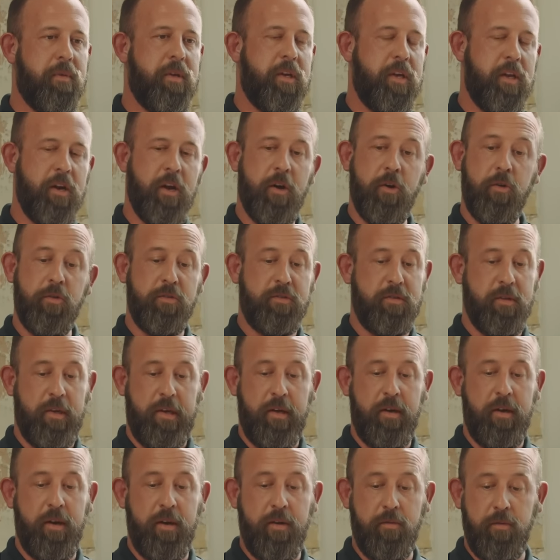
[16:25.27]

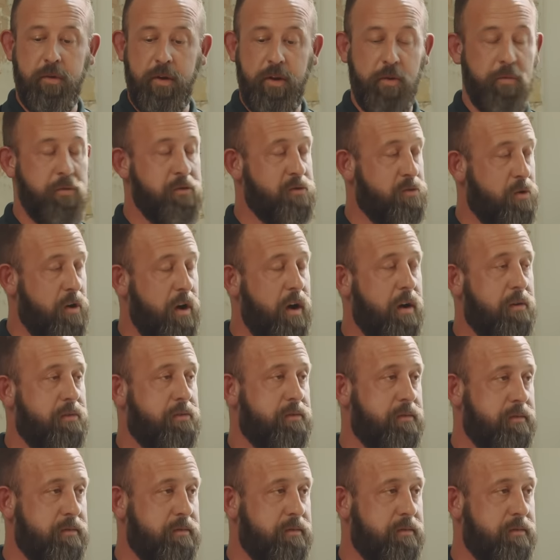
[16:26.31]
it was rough.